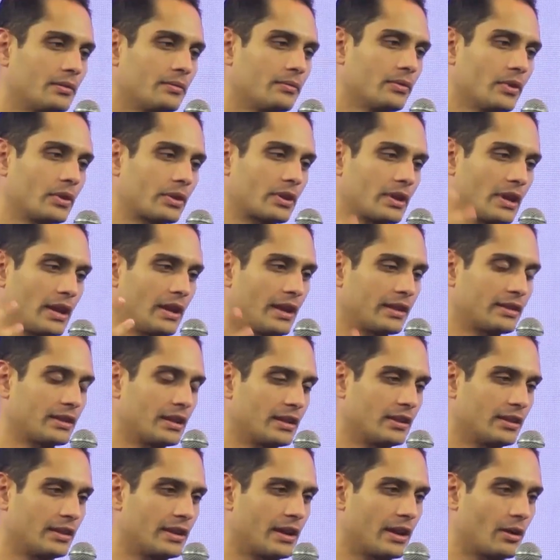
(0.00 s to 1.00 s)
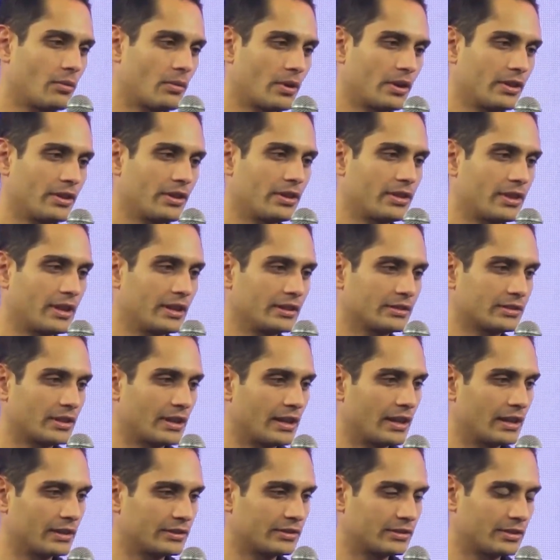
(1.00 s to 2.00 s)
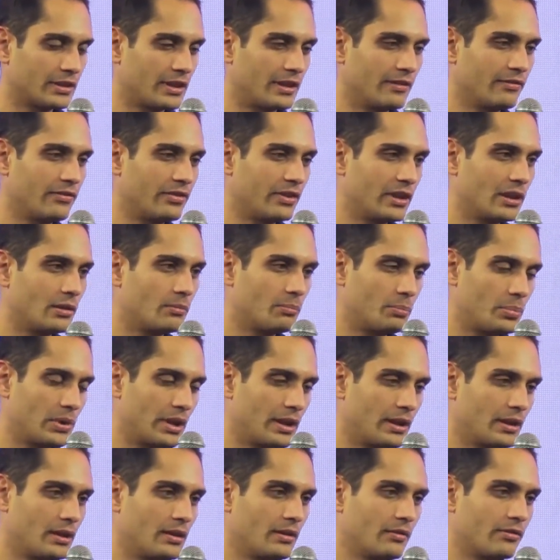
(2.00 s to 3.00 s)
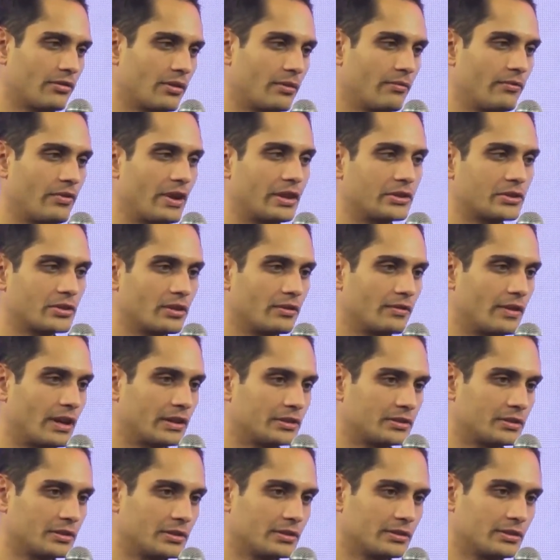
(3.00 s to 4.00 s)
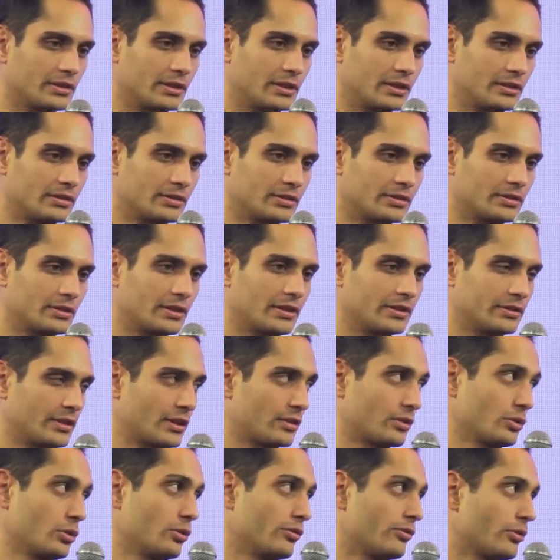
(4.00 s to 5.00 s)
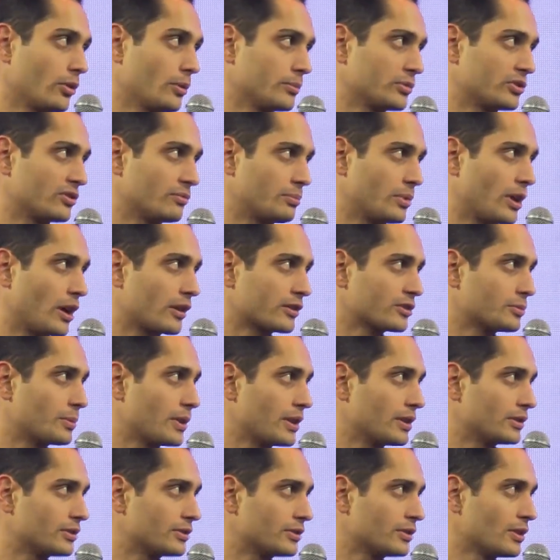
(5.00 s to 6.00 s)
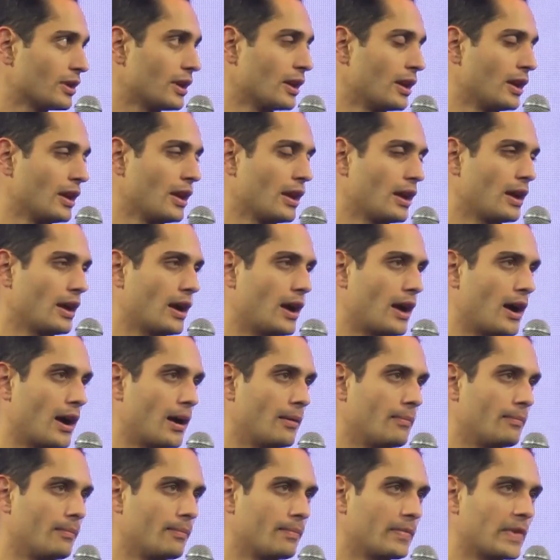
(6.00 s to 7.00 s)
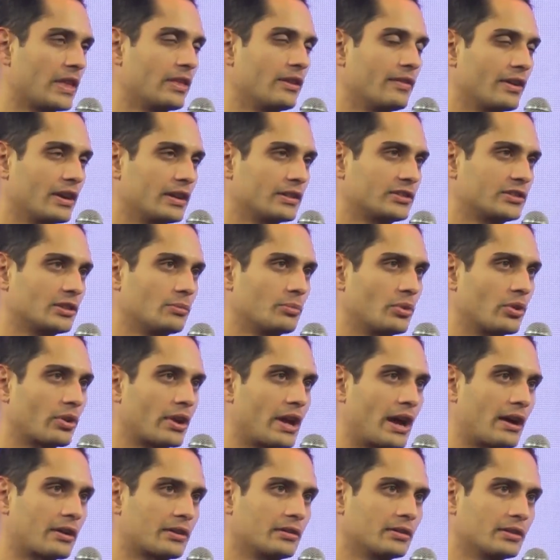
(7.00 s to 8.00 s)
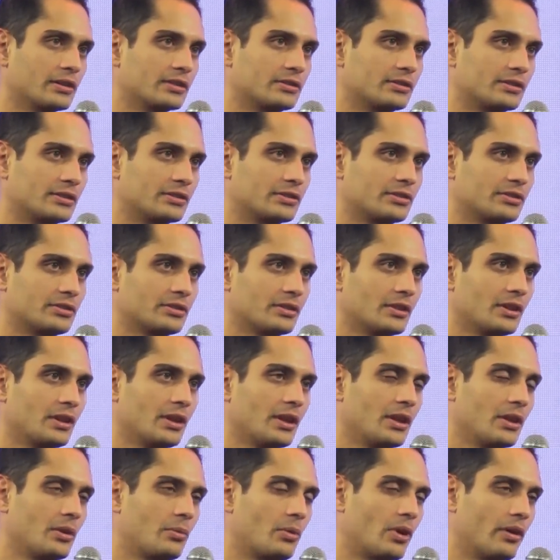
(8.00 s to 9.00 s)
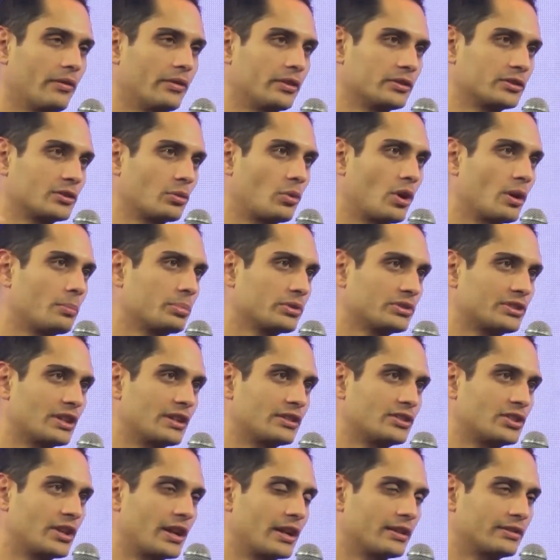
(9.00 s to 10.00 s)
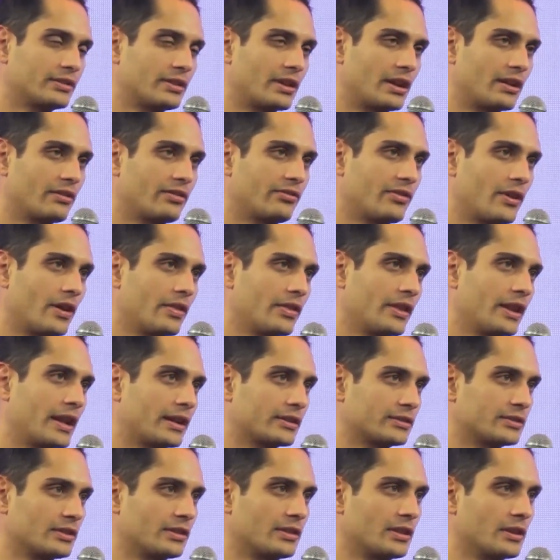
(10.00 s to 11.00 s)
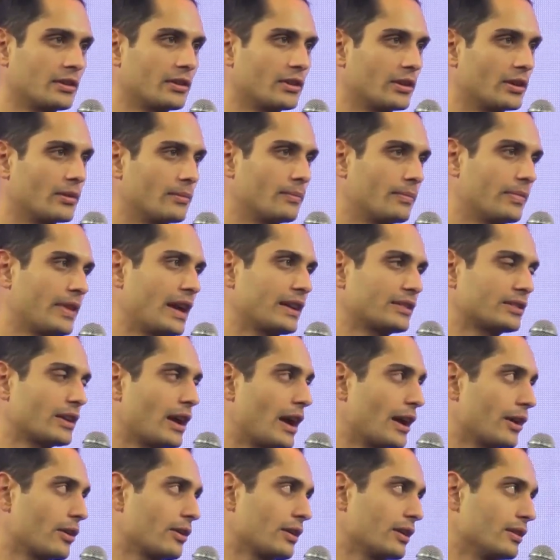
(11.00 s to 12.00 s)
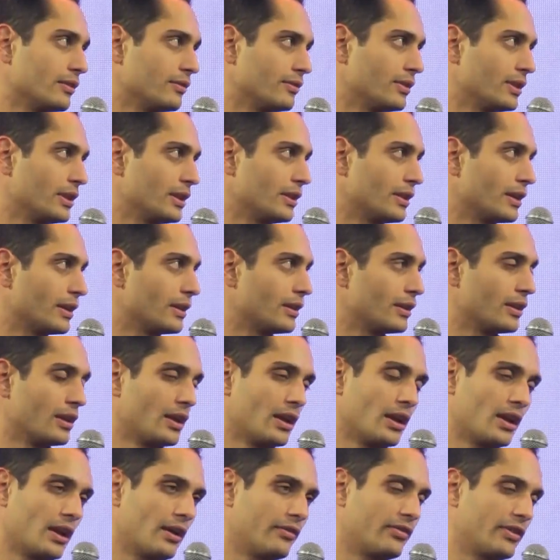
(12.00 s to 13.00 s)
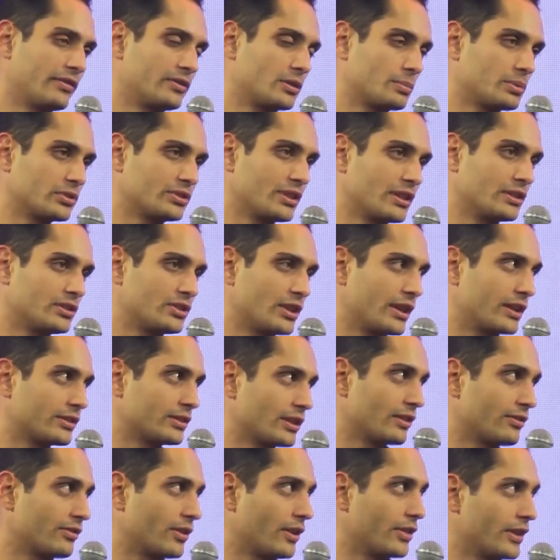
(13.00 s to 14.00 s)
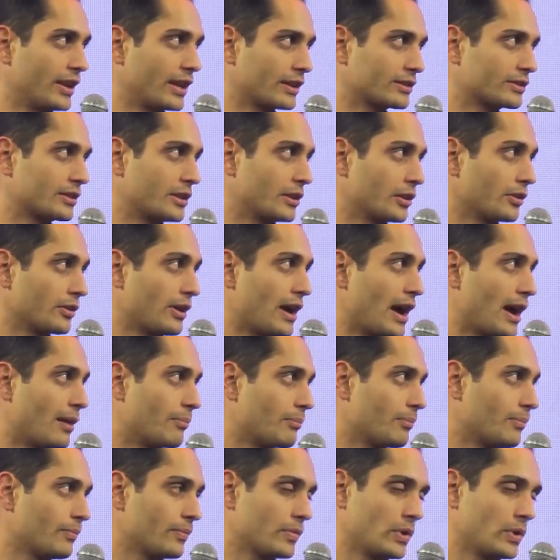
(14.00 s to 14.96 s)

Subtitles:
look, at the end of the day, one of the things that has infinite bid from venture investors is like new forms of block space. And the very simple calculus is, well, there's a 1% chance that I fund the next Ethereum, that's higher EV than a 50% chance I fund the next killer app.